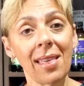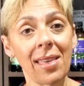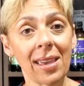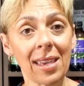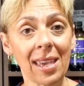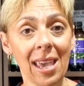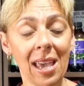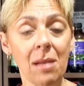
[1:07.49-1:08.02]

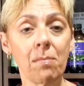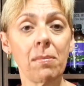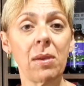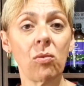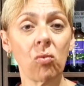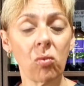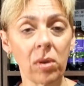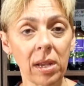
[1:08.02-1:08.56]
that can
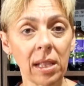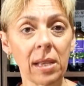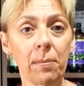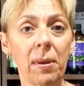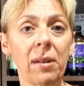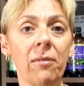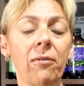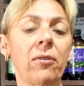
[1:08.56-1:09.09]
be really
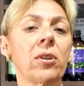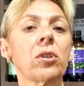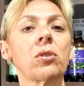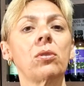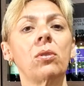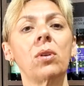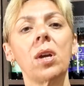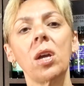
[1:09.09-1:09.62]

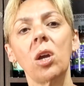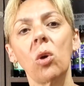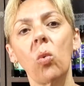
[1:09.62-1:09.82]
beneficial